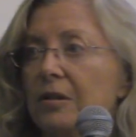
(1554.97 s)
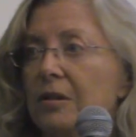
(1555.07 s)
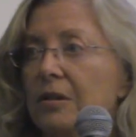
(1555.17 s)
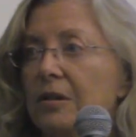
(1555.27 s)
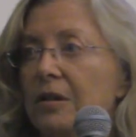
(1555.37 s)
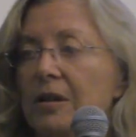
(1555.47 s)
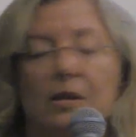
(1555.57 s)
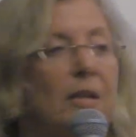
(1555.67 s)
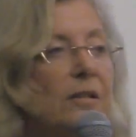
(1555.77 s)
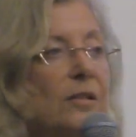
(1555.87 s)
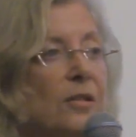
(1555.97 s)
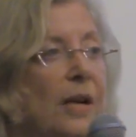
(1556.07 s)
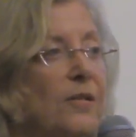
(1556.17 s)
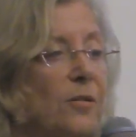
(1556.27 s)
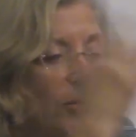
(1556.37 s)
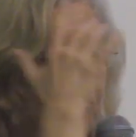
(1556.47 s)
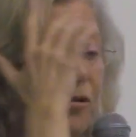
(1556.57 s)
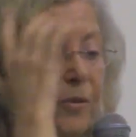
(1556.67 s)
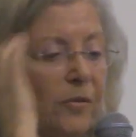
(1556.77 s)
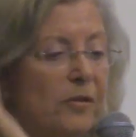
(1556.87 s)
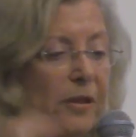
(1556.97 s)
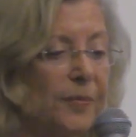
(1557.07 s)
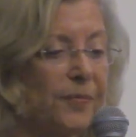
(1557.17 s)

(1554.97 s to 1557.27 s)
You're correct. I just wasn't sure what you were saying.